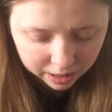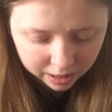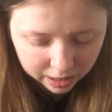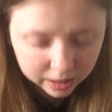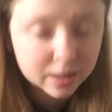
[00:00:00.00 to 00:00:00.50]

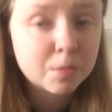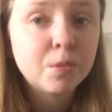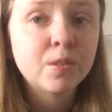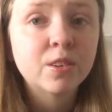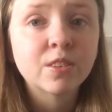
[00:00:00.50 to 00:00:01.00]
Uh, let's
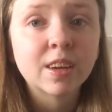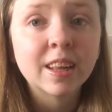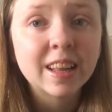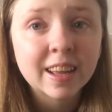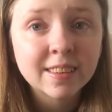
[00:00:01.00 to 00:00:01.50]
move on to
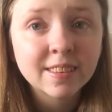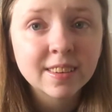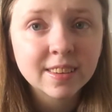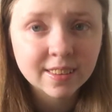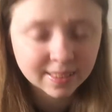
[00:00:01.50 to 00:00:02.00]

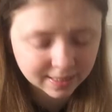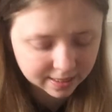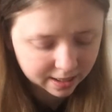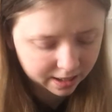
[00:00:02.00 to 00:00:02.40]
classics.